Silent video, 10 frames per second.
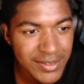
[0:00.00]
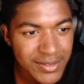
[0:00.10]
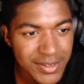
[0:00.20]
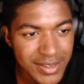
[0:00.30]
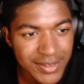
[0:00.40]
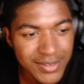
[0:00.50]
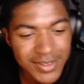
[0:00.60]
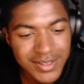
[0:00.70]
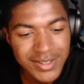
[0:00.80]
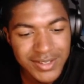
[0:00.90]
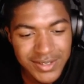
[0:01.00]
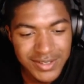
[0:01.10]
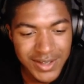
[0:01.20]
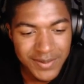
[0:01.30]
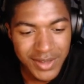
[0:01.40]
For the for, to do the
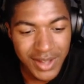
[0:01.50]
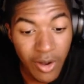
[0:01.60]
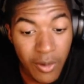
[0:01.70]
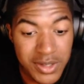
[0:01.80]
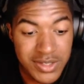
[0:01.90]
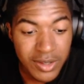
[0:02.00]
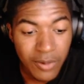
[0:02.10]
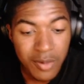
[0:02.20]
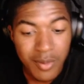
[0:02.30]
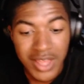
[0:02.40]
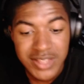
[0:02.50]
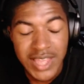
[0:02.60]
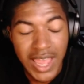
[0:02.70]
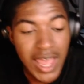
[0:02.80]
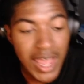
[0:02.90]
same thing. Oh, he's lowering my
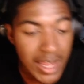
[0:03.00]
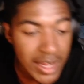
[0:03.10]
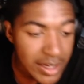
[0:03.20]
attack.